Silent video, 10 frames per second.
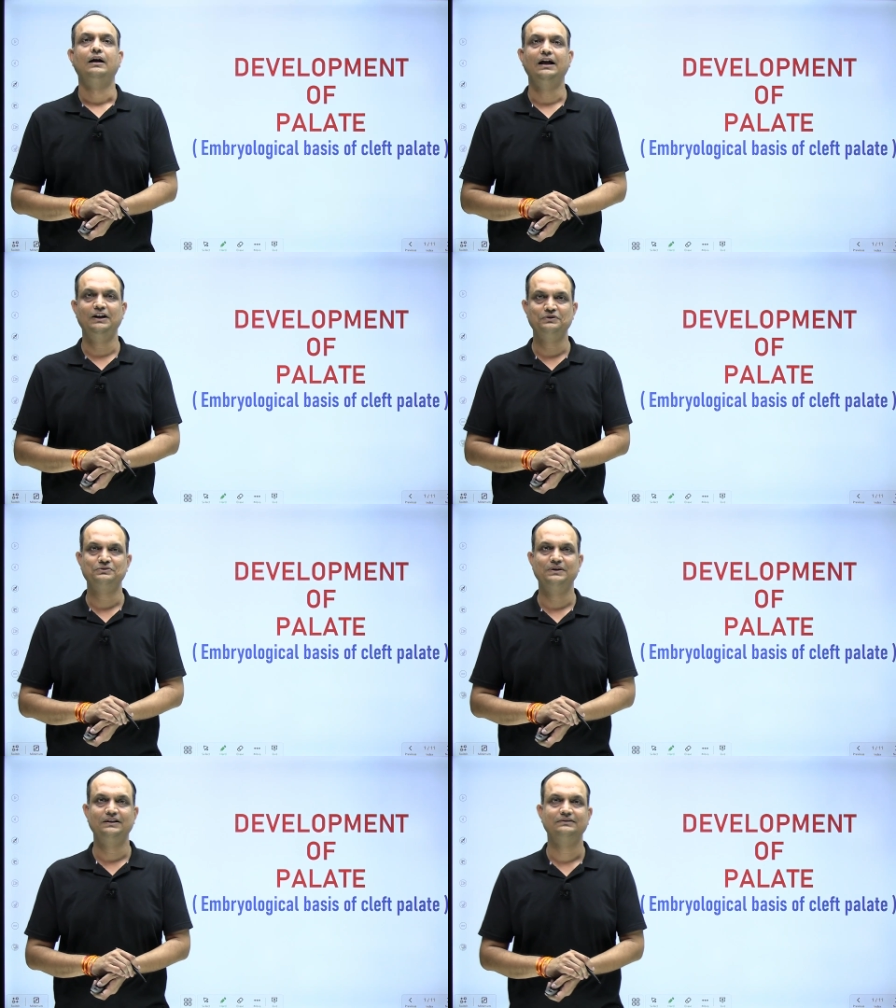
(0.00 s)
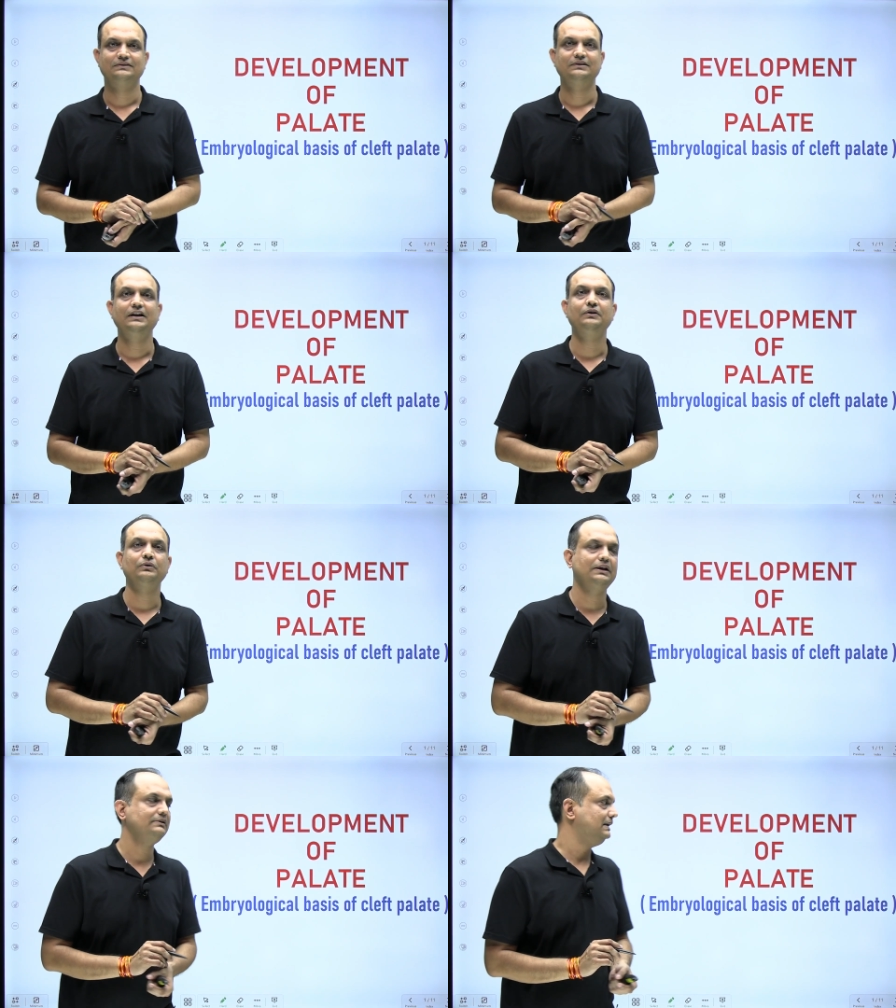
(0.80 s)
Hello students, in
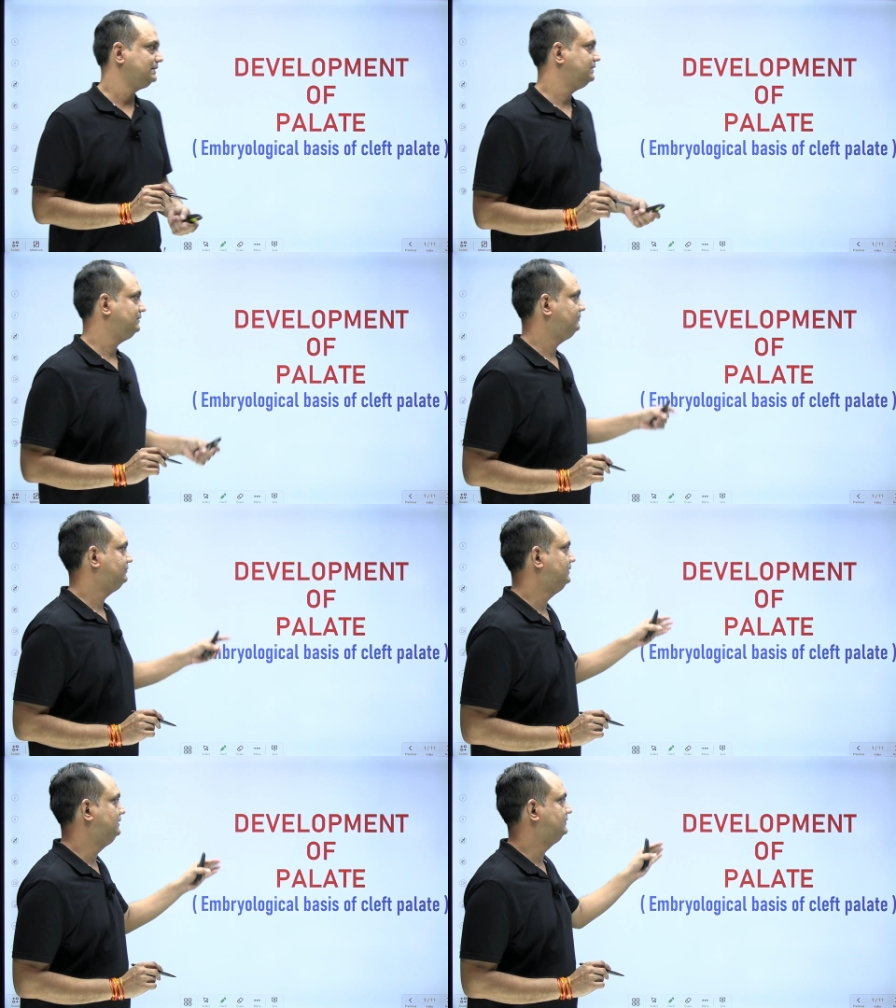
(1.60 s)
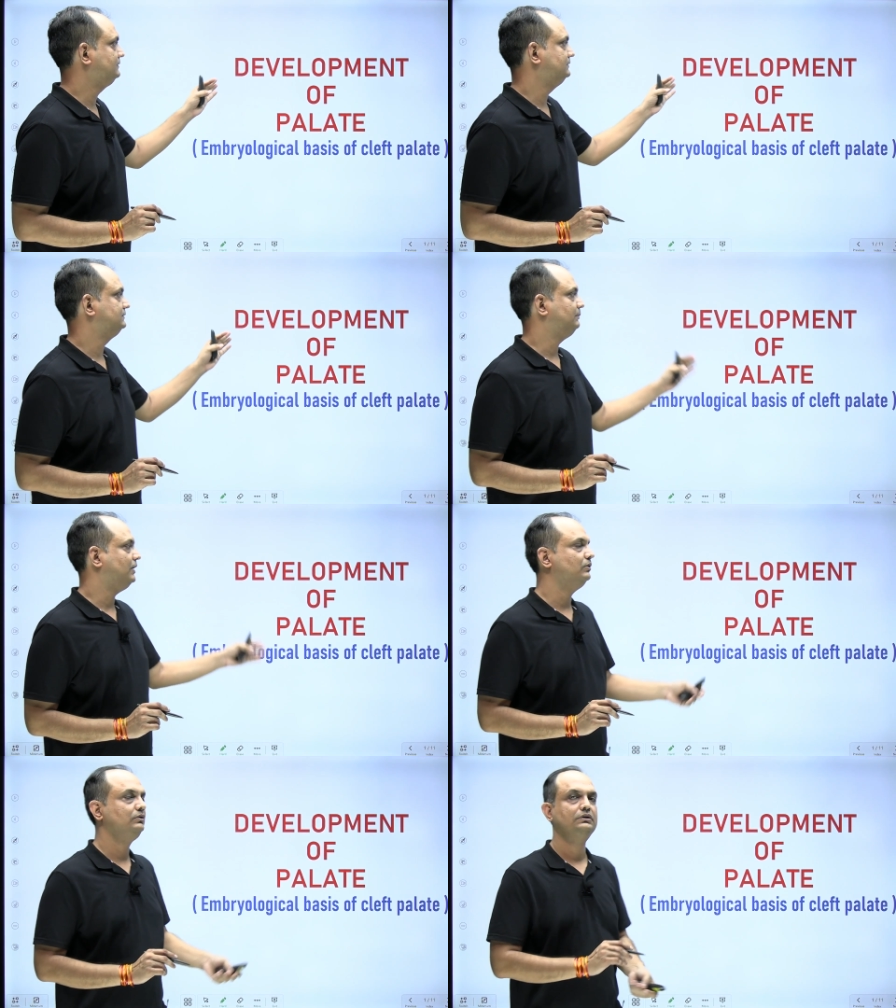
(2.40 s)
today's lecture we will discuss
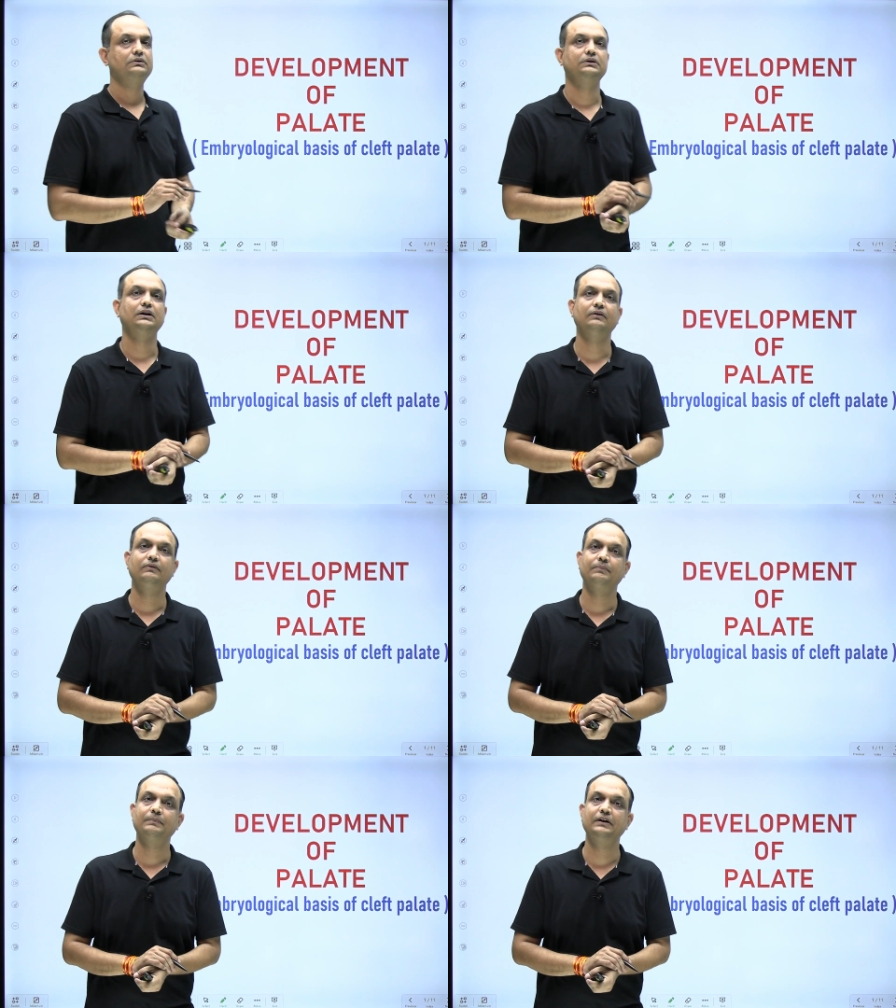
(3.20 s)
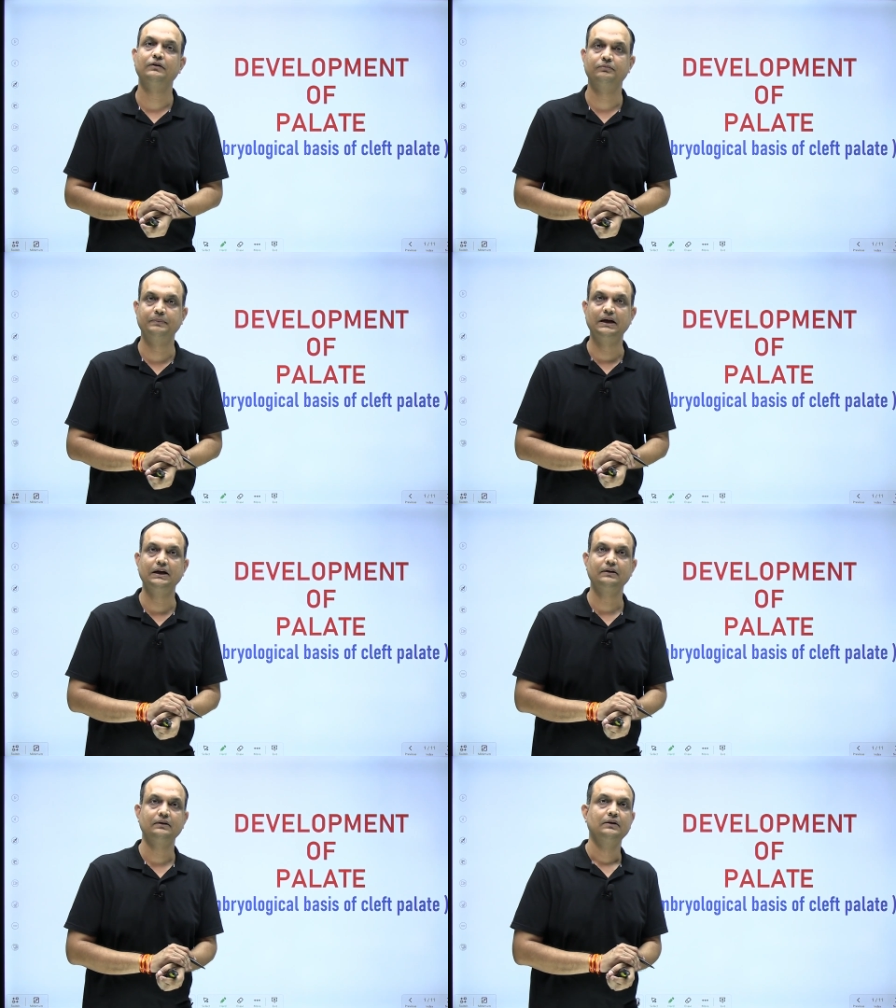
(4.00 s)
about the development of
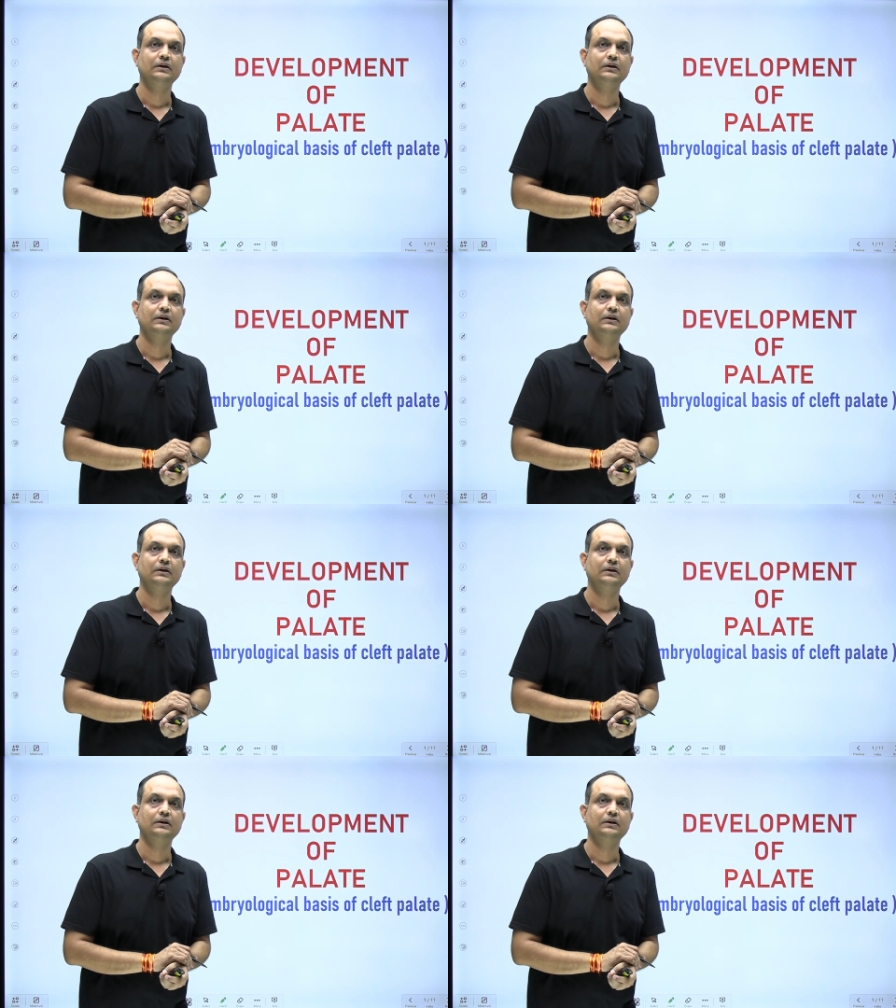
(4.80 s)
palate.